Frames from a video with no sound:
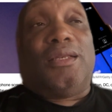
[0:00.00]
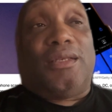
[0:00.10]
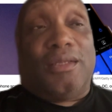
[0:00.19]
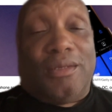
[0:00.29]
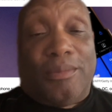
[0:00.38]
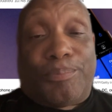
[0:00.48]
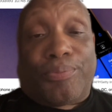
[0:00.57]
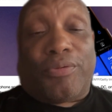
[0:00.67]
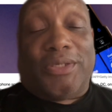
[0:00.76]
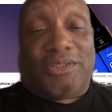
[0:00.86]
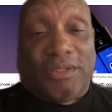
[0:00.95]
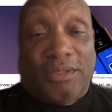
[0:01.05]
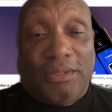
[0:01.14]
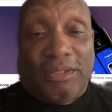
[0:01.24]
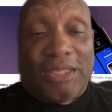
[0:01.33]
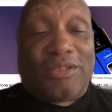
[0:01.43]
the pressure
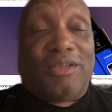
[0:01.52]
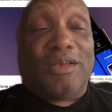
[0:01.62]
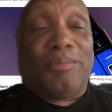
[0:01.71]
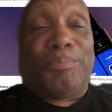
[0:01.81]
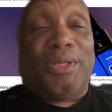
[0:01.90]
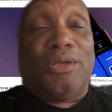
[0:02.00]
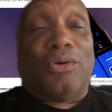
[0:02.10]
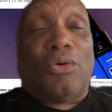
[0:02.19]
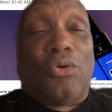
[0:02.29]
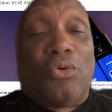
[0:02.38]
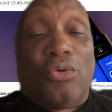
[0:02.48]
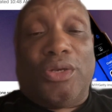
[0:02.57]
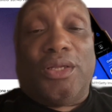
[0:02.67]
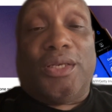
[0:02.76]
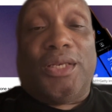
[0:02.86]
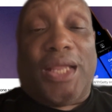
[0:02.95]
that's gonna be on
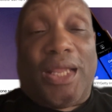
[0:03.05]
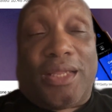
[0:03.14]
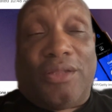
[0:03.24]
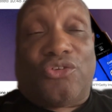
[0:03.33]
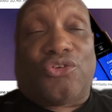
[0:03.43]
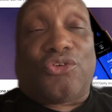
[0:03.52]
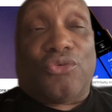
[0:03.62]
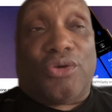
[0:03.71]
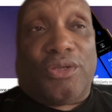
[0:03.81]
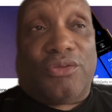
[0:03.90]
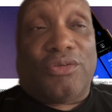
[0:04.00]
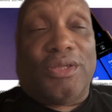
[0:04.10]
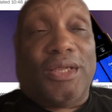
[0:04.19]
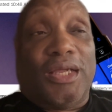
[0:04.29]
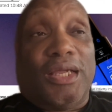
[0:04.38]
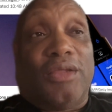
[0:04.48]
the naked shorters
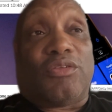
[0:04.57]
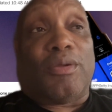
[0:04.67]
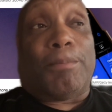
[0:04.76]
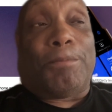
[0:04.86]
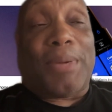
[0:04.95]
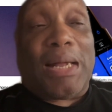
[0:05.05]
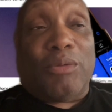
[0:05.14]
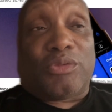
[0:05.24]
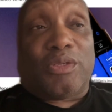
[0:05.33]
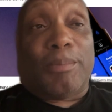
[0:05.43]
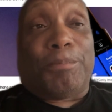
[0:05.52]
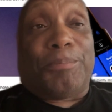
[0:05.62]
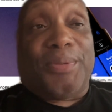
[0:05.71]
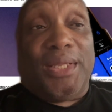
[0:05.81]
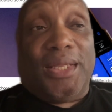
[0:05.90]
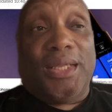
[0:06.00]
is about to
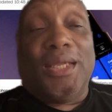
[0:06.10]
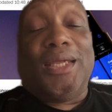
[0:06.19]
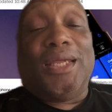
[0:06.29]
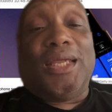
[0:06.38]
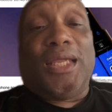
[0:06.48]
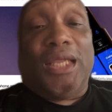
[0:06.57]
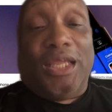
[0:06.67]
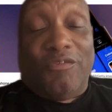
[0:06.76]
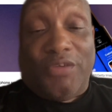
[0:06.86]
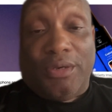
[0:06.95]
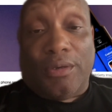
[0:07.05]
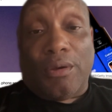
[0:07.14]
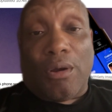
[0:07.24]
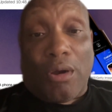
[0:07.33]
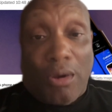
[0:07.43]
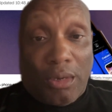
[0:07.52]
be even
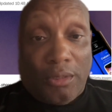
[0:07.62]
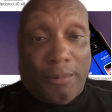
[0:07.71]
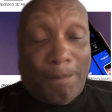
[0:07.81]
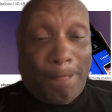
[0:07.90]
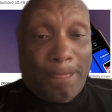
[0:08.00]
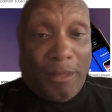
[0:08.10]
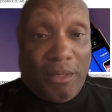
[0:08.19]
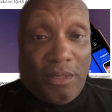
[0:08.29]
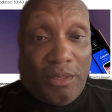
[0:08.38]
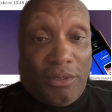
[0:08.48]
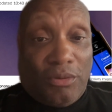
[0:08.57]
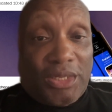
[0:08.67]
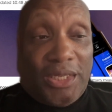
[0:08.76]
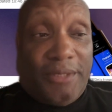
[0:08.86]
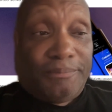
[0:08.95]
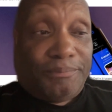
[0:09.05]
harder.
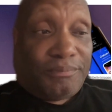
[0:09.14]
Okay,